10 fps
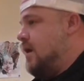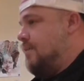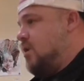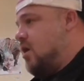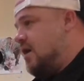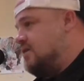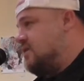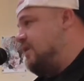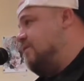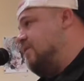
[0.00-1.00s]
I'm
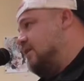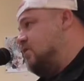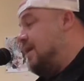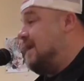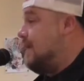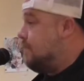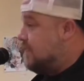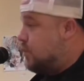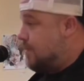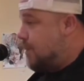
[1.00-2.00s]
constantly fluctuating in
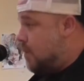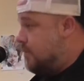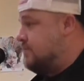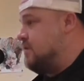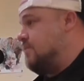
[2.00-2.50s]
between poems,